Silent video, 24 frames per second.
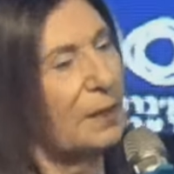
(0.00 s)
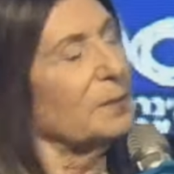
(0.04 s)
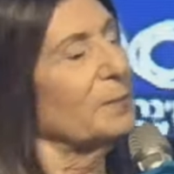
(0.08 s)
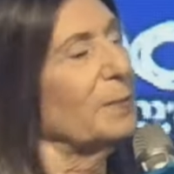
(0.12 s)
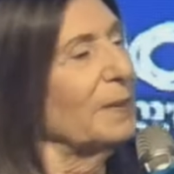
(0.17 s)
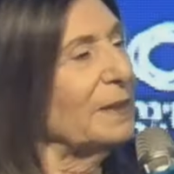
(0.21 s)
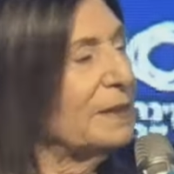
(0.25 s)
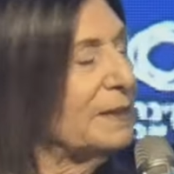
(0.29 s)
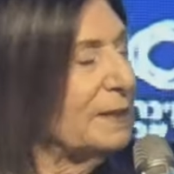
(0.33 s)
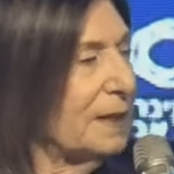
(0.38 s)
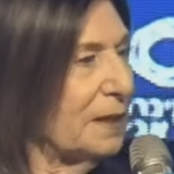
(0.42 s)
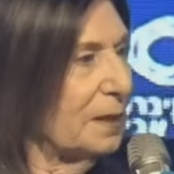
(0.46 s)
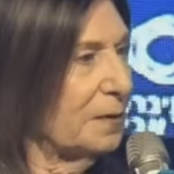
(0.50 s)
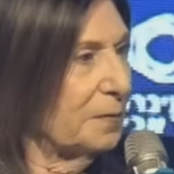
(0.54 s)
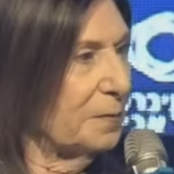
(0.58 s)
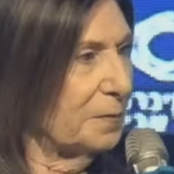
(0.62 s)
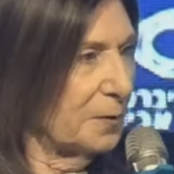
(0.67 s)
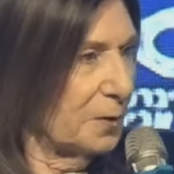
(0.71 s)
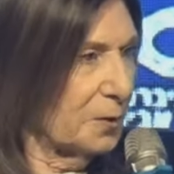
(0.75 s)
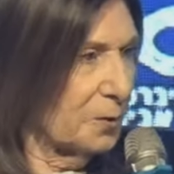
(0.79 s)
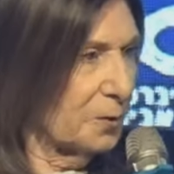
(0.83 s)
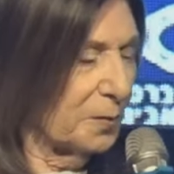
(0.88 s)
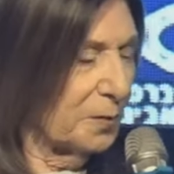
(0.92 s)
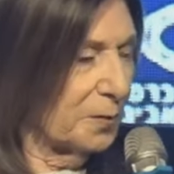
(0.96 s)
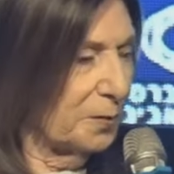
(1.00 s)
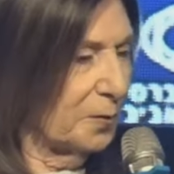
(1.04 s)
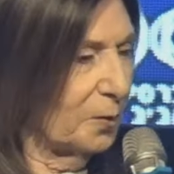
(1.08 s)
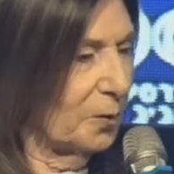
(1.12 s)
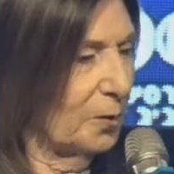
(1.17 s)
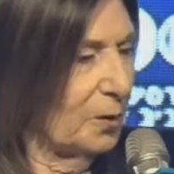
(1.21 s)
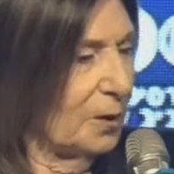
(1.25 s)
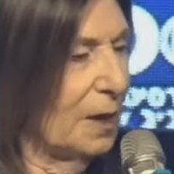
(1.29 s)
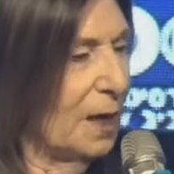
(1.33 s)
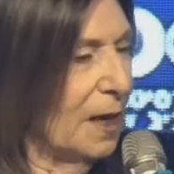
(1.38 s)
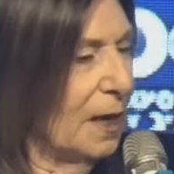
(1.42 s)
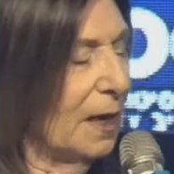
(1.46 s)
by saying, first of
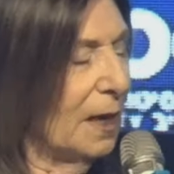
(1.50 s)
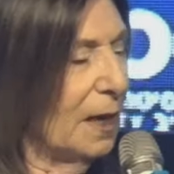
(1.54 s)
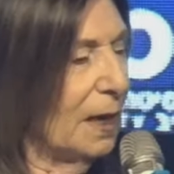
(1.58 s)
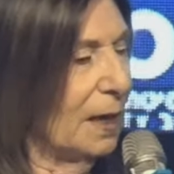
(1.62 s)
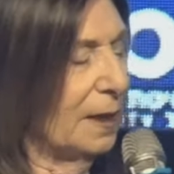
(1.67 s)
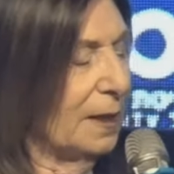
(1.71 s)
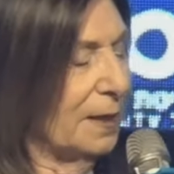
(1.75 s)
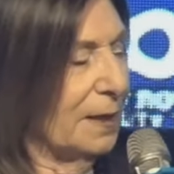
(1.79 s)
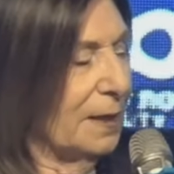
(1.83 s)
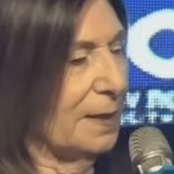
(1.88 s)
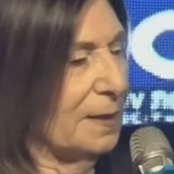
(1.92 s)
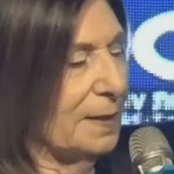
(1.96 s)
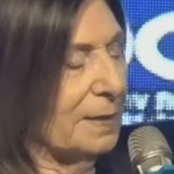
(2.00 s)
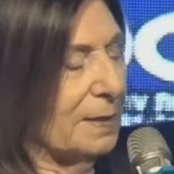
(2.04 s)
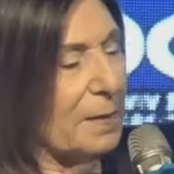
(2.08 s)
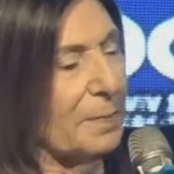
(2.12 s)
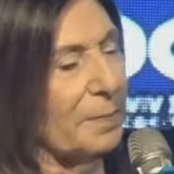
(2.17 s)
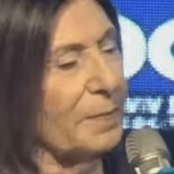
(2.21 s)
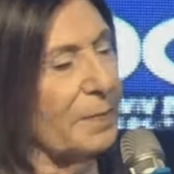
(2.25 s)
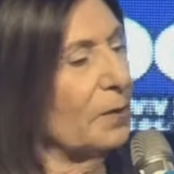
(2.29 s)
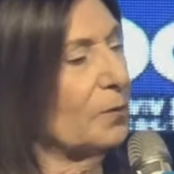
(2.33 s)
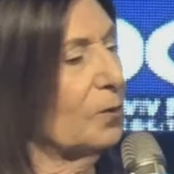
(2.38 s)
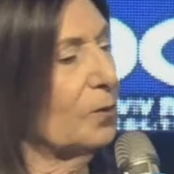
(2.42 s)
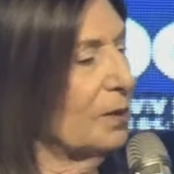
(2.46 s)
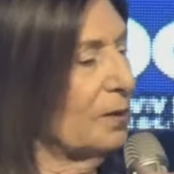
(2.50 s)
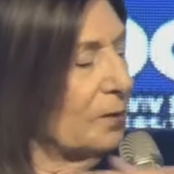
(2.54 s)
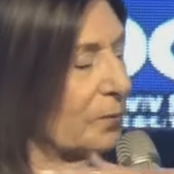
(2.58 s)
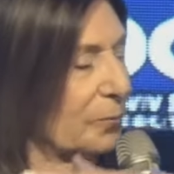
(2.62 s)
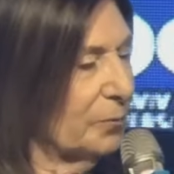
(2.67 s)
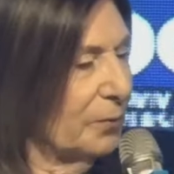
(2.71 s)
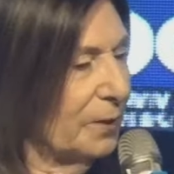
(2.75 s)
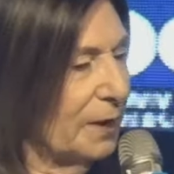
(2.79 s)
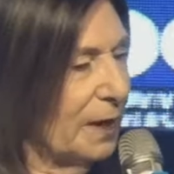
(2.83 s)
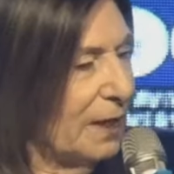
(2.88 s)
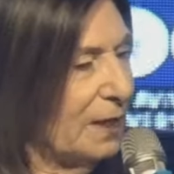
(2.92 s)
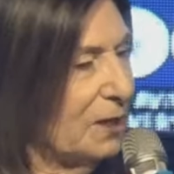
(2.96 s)
all, something
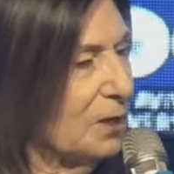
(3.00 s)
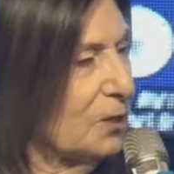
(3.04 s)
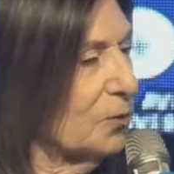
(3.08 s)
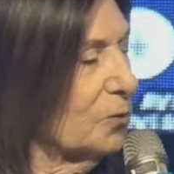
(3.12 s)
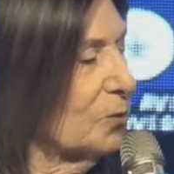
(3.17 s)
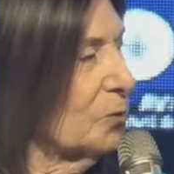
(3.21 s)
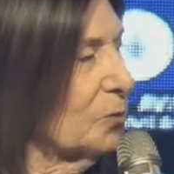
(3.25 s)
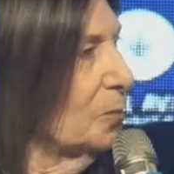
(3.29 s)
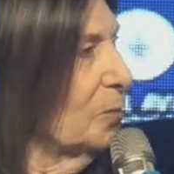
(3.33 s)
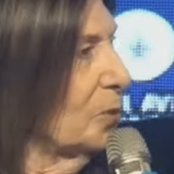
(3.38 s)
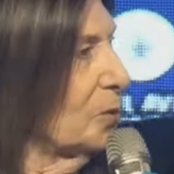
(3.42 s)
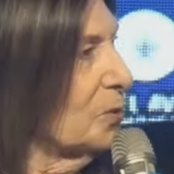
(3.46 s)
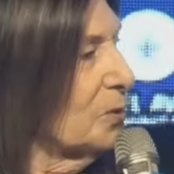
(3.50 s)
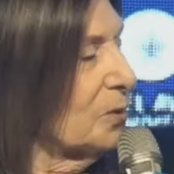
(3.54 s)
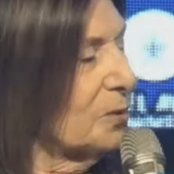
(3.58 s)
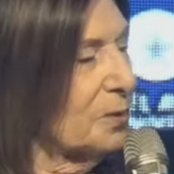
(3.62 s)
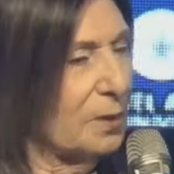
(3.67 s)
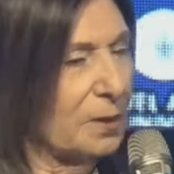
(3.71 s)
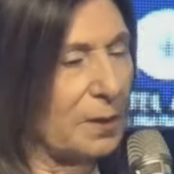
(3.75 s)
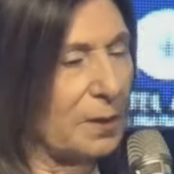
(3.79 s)
that relates to both